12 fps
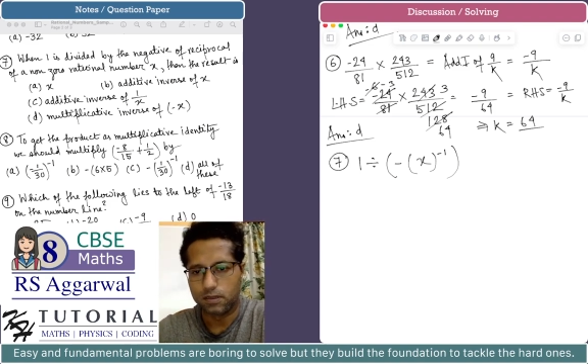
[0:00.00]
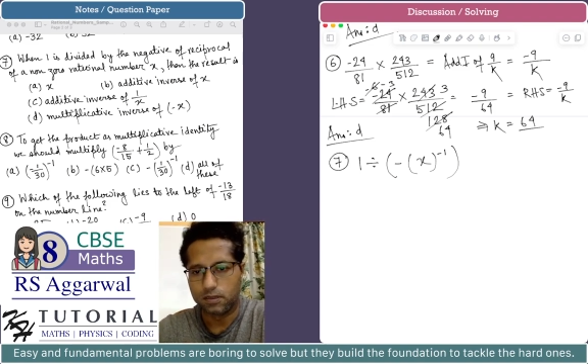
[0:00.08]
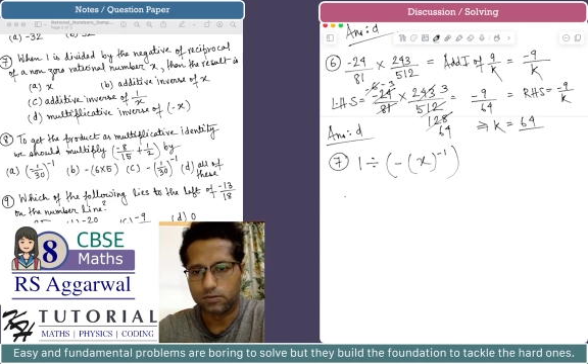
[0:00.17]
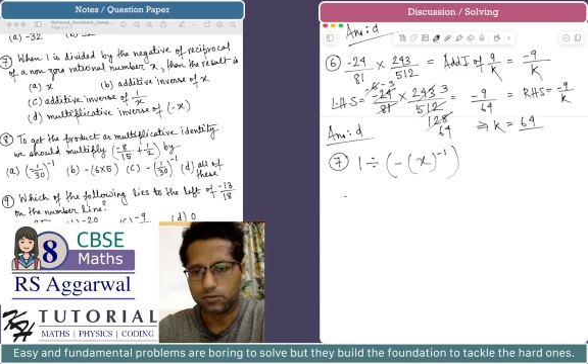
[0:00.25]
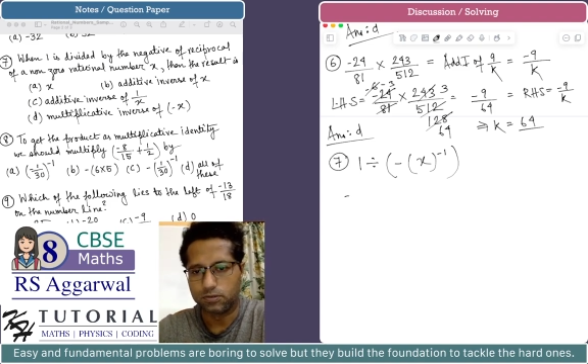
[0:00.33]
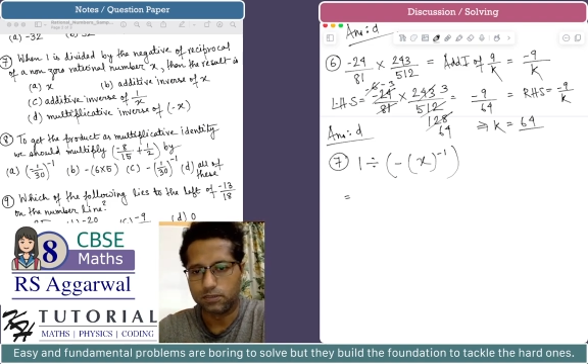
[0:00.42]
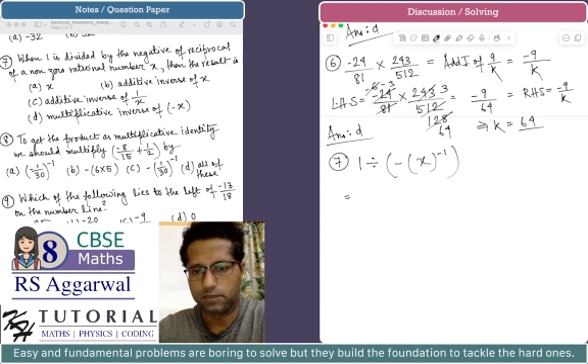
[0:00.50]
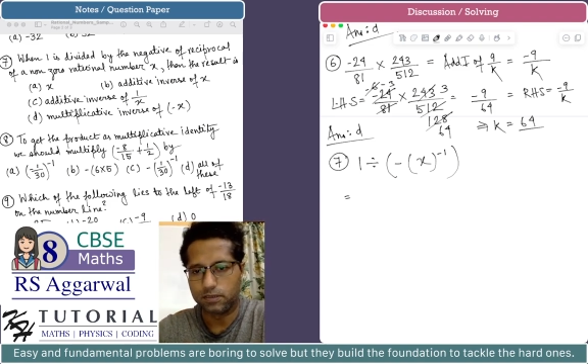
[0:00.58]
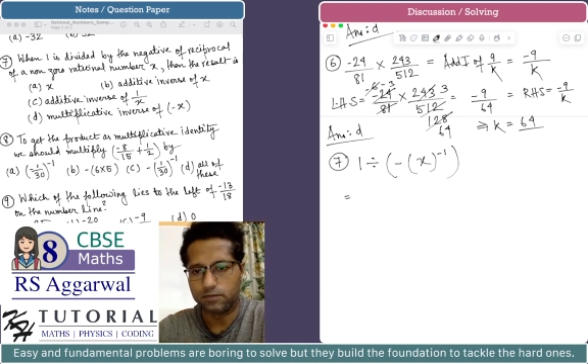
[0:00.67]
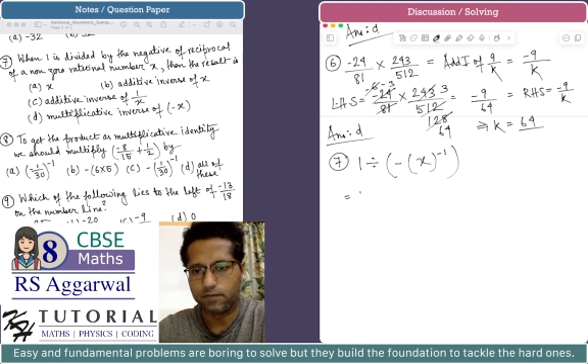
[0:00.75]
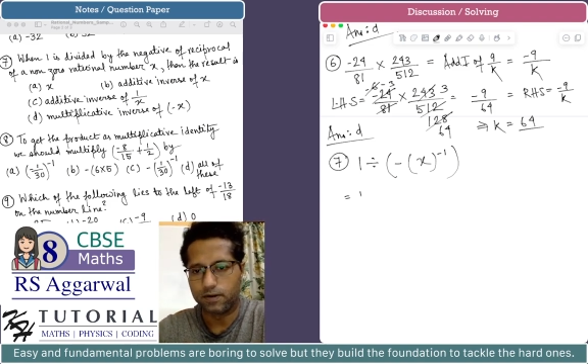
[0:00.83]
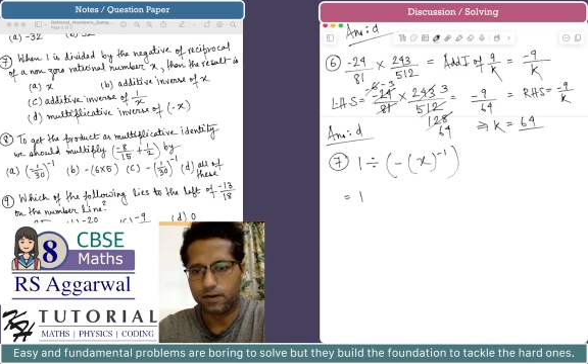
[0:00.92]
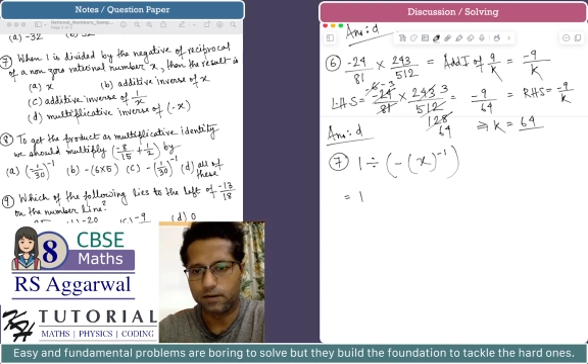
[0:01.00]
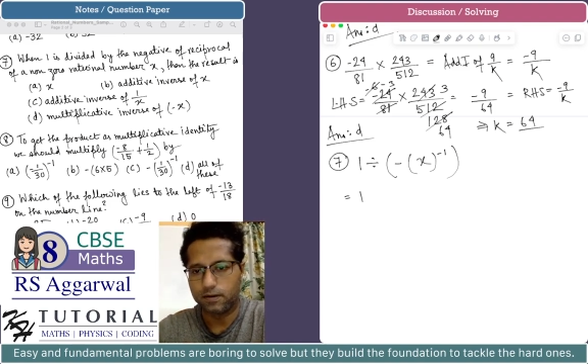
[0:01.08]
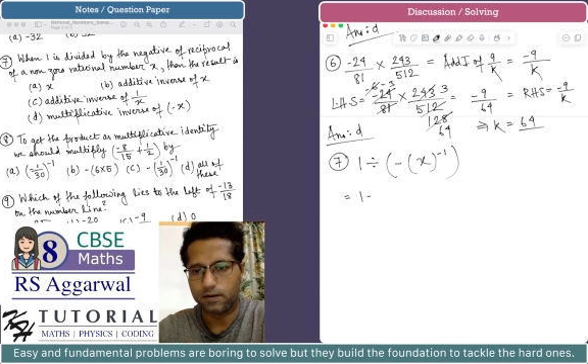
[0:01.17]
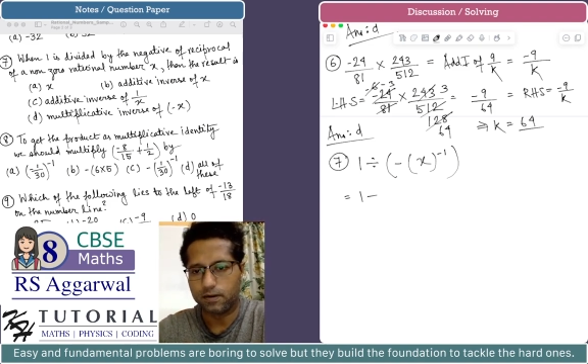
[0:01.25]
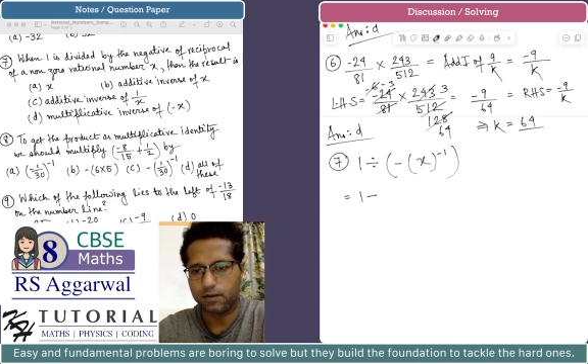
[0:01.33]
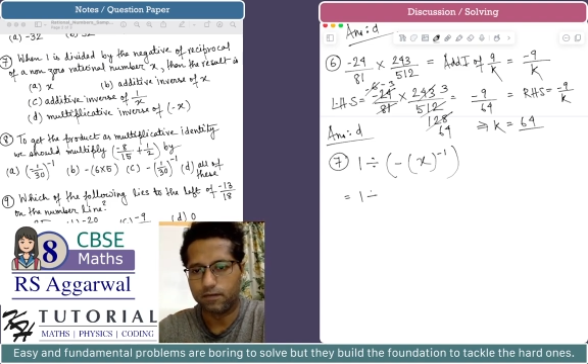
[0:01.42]
so this is 1
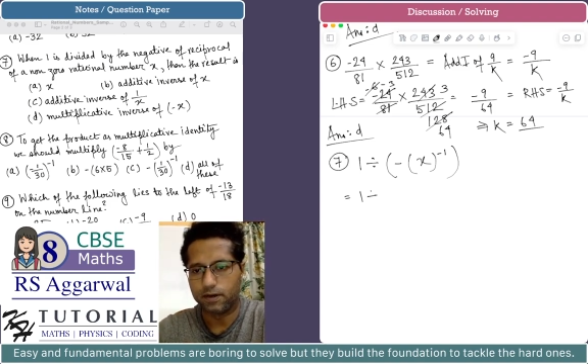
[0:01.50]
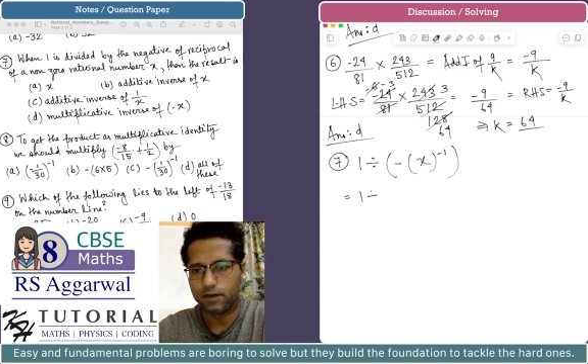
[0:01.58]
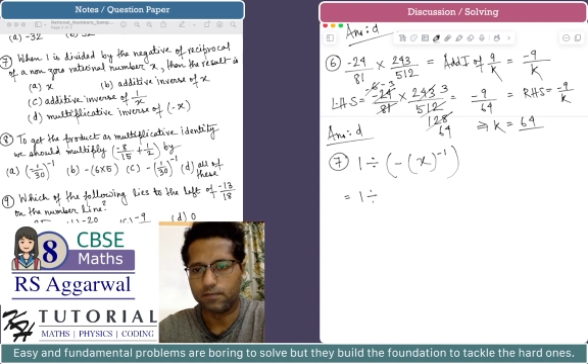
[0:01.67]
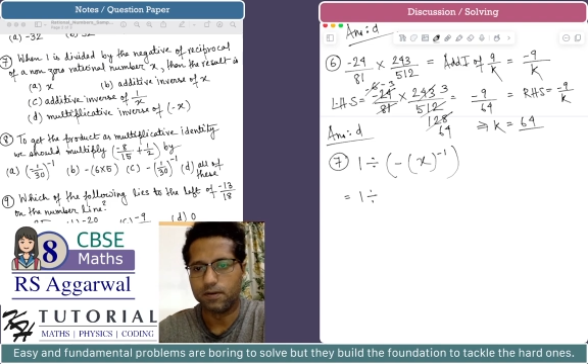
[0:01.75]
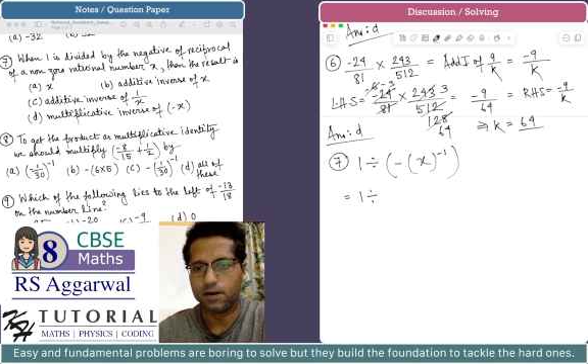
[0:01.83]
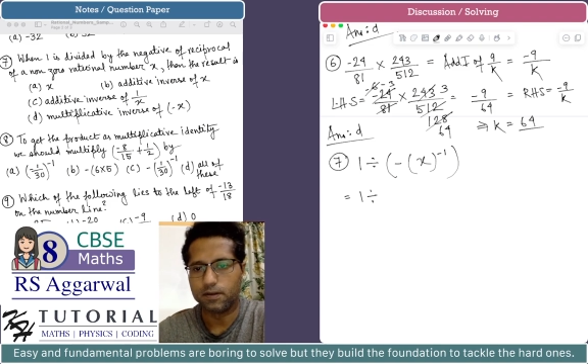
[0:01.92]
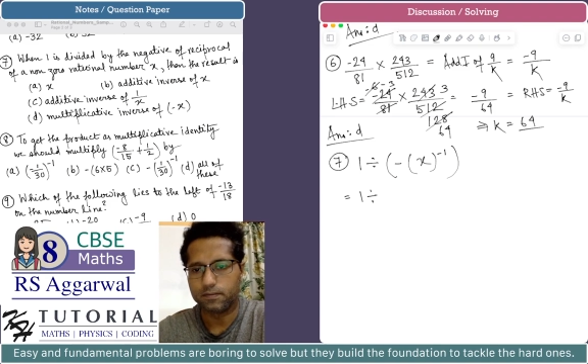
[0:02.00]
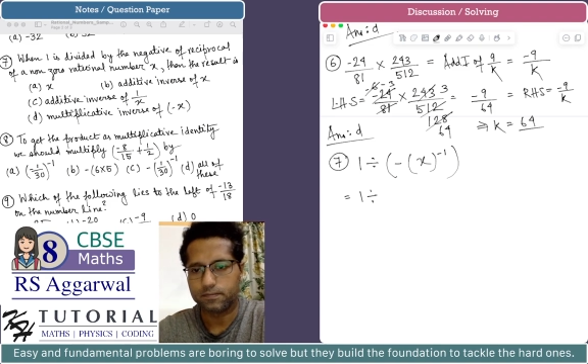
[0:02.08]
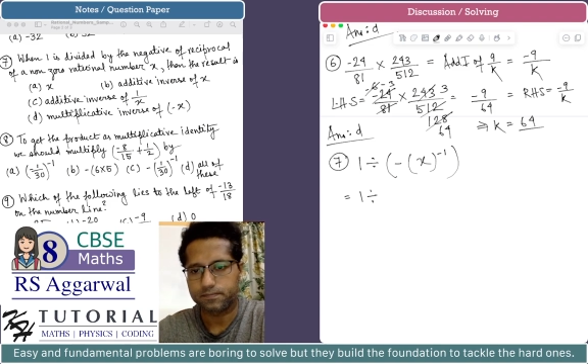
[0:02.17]
divided by,